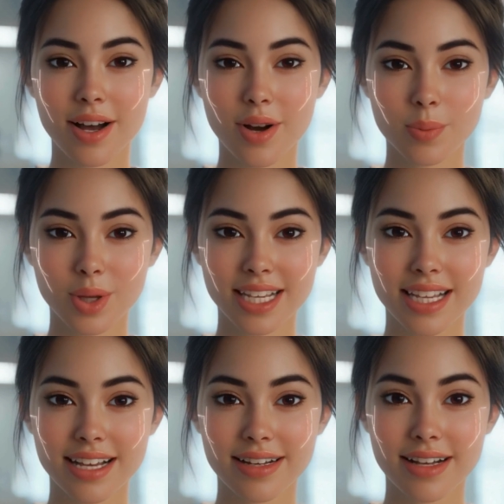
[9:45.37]
We
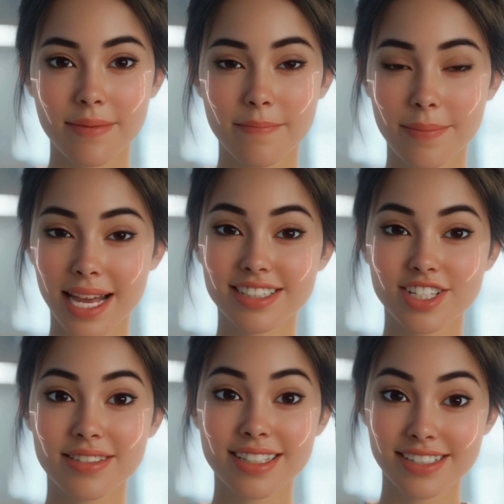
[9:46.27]
can, based
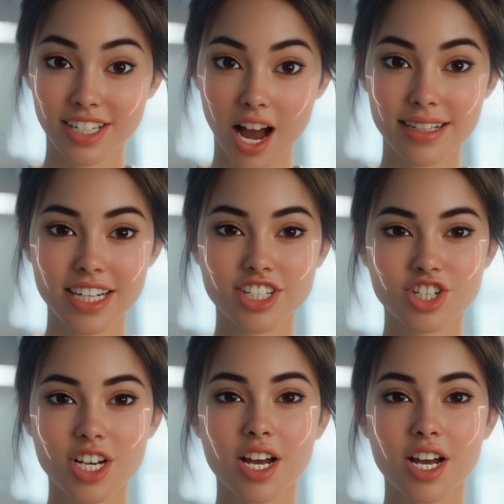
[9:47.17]
on this knowledge,